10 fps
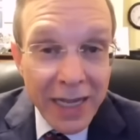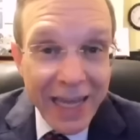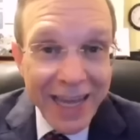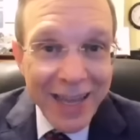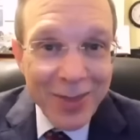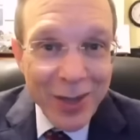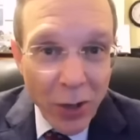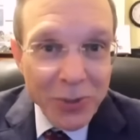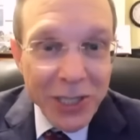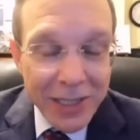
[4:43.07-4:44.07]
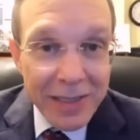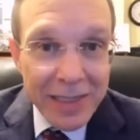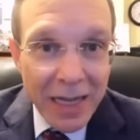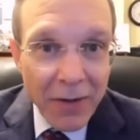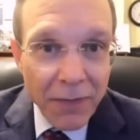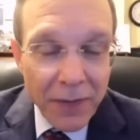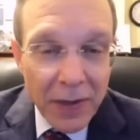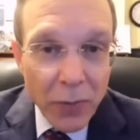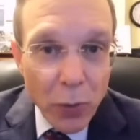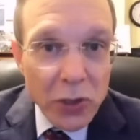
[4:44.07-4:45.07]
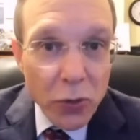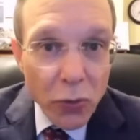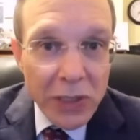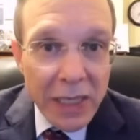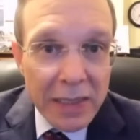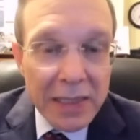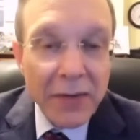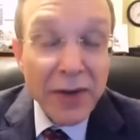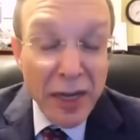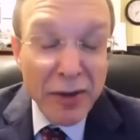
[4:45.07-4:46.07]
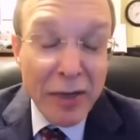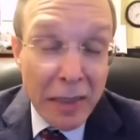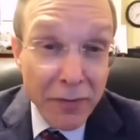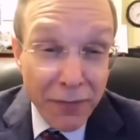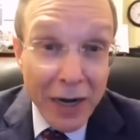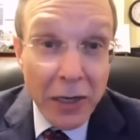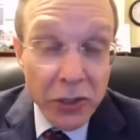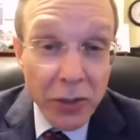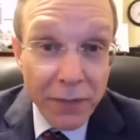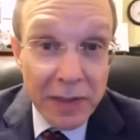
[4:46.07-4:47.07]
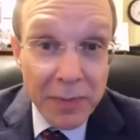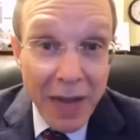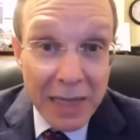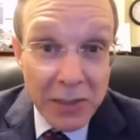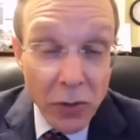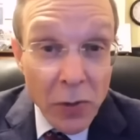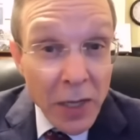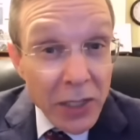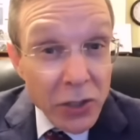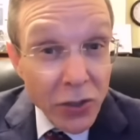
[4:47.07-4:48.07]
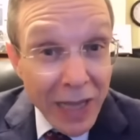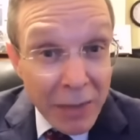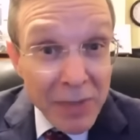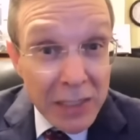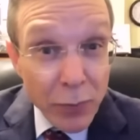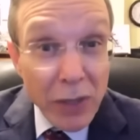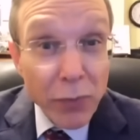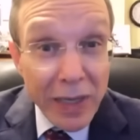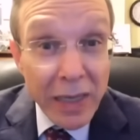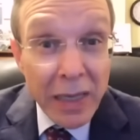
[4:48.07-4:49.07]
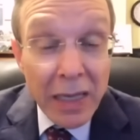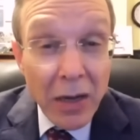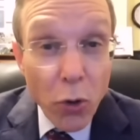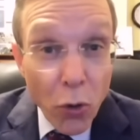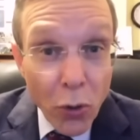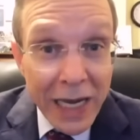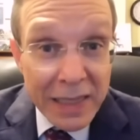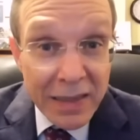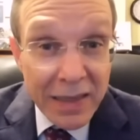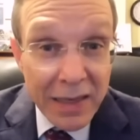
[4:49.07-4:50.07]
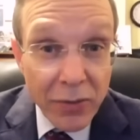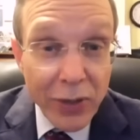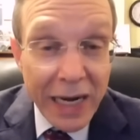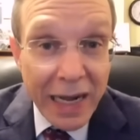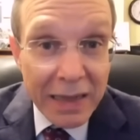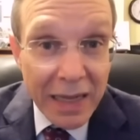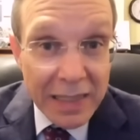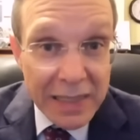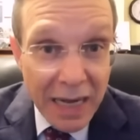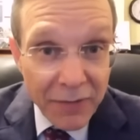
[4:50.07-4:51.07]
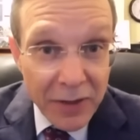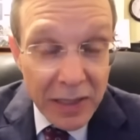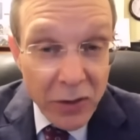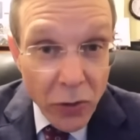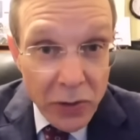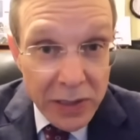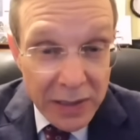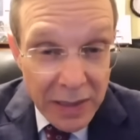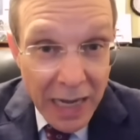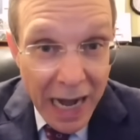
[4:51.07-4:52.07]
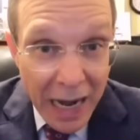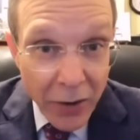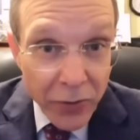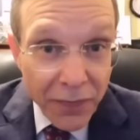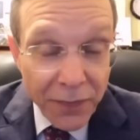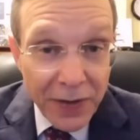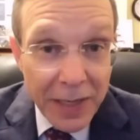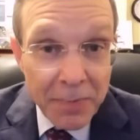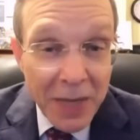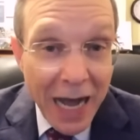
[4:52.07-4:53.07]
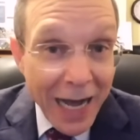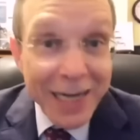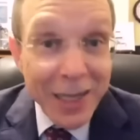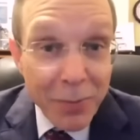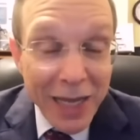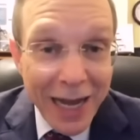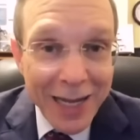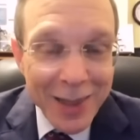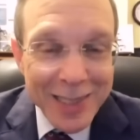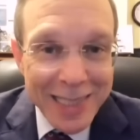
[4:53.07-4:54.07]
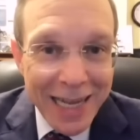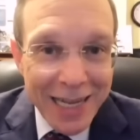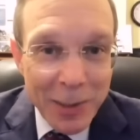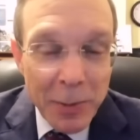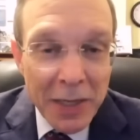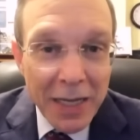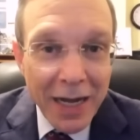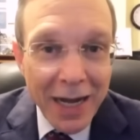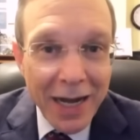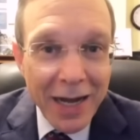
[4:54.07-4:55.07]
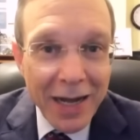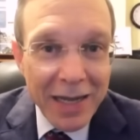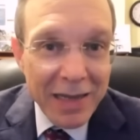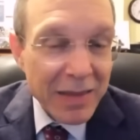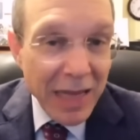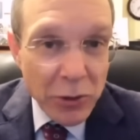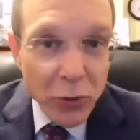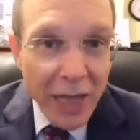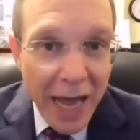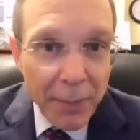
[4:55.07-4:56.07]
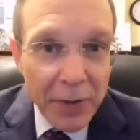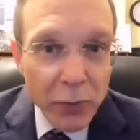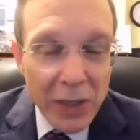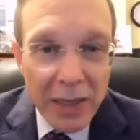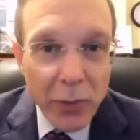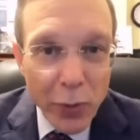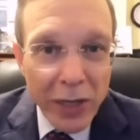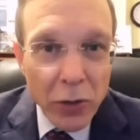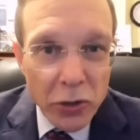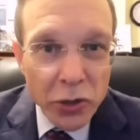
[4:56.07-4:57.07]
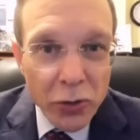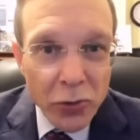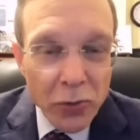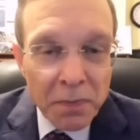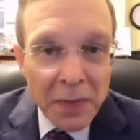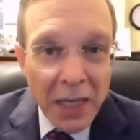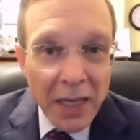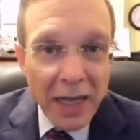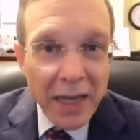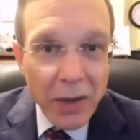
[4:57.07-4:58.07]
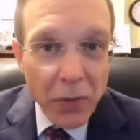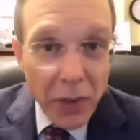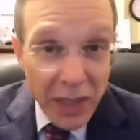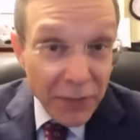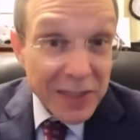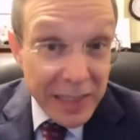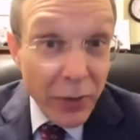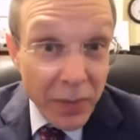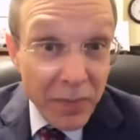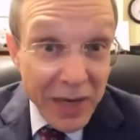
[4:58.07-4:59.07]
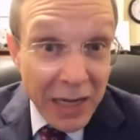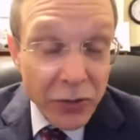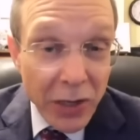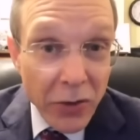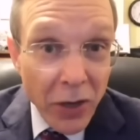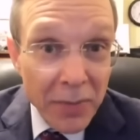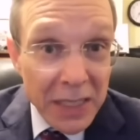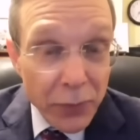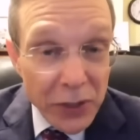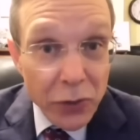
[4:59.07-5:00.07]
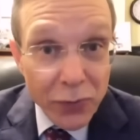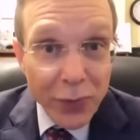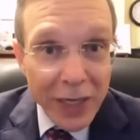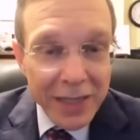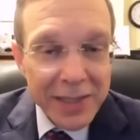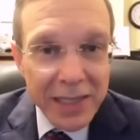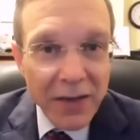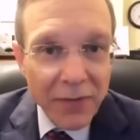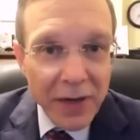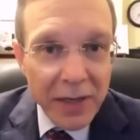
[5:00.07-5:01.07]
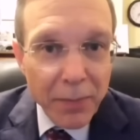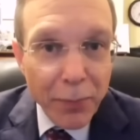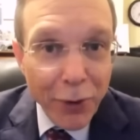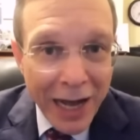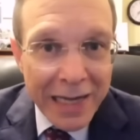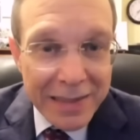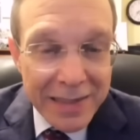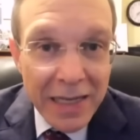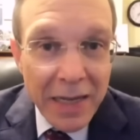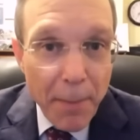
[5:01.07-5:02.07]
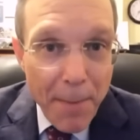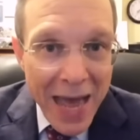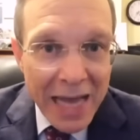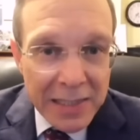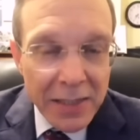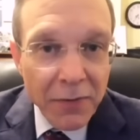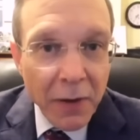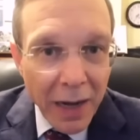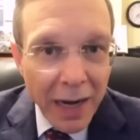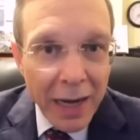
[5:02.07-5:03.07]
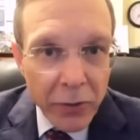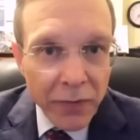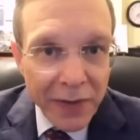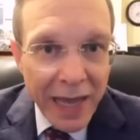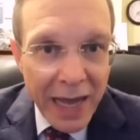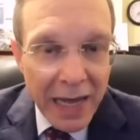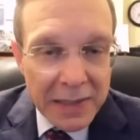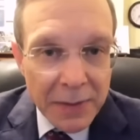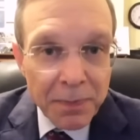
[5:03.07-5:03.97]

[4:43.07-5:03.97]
And the object itself was losing a significant fraction of its mass. So that means when we look at 3I/ATLAS after it goes out of hiding behind the sun. And that should happen within a week or two. If it's a natural comet, we should really see a very bright, massive cloud of gas